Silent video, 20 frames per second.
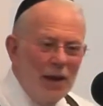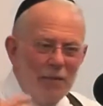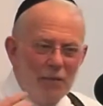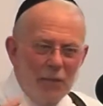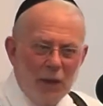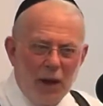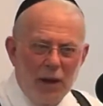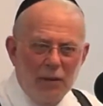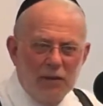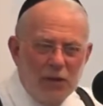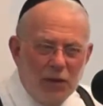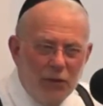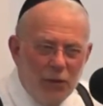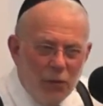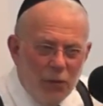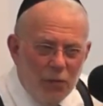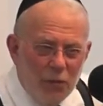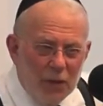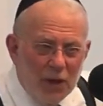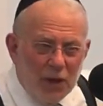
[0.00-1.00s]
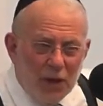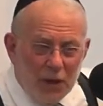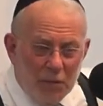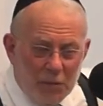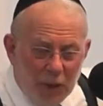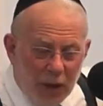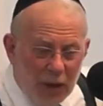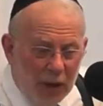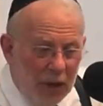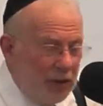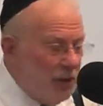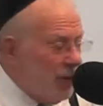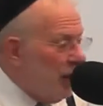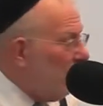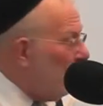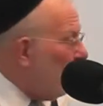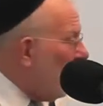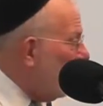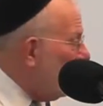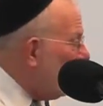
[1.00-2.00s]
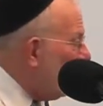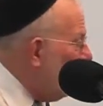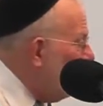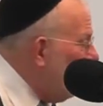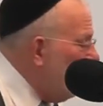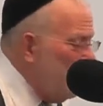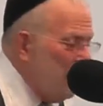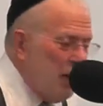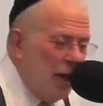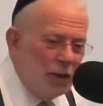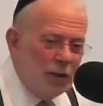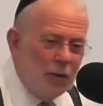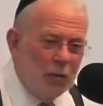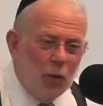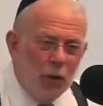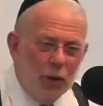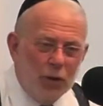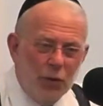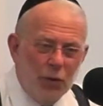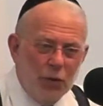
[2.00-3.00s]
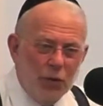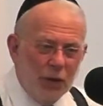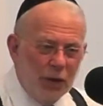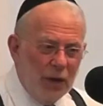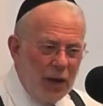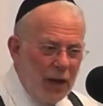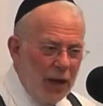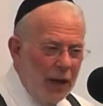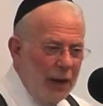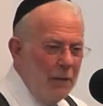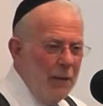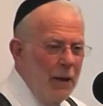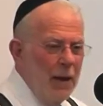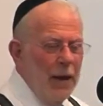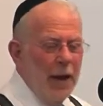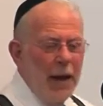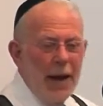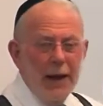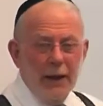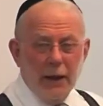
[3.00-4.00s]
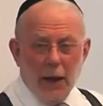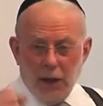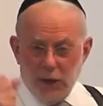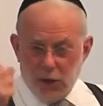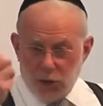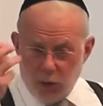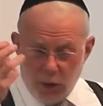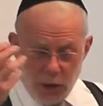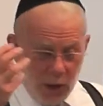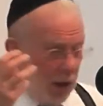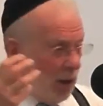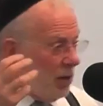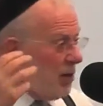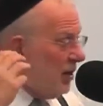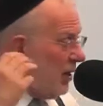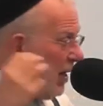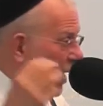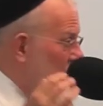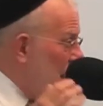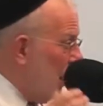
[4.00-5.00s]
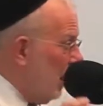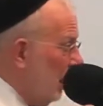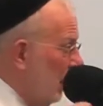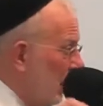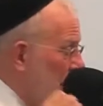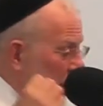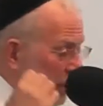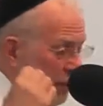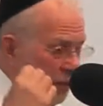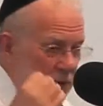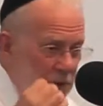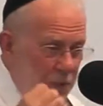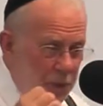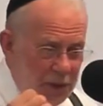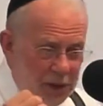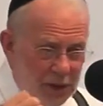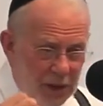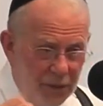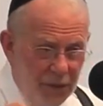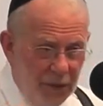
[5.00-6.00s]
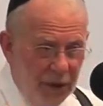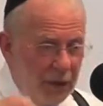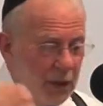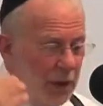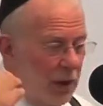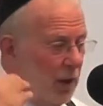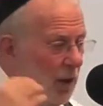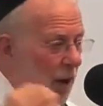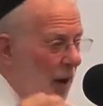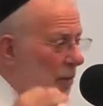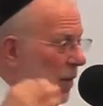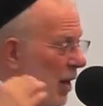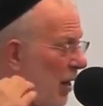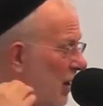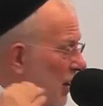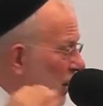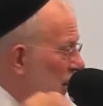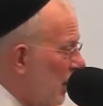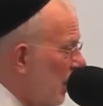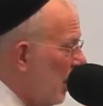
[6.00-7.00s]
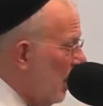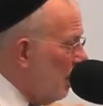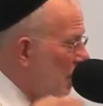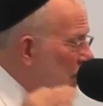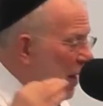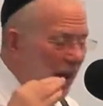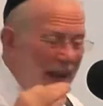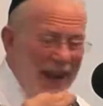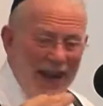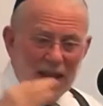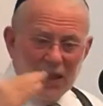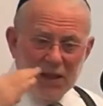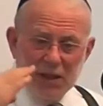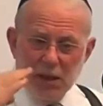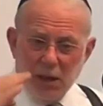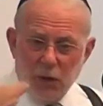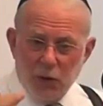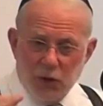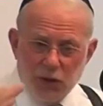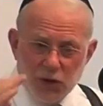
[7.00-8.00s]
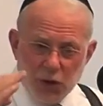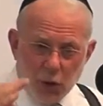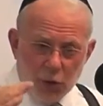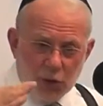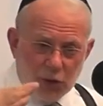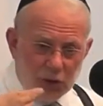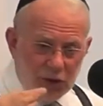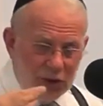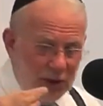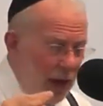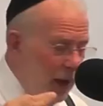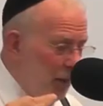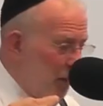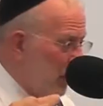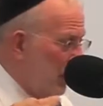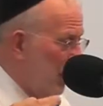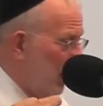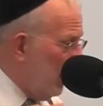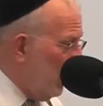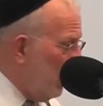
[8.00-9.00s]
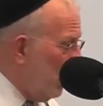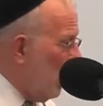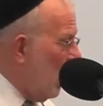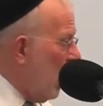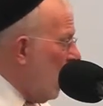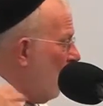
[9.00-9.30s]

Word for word: um, uh, civil, beginning of the civil rights movement, Dr. Martin Luther King, and I just want to say specifically here, I'm not making a so social statement here,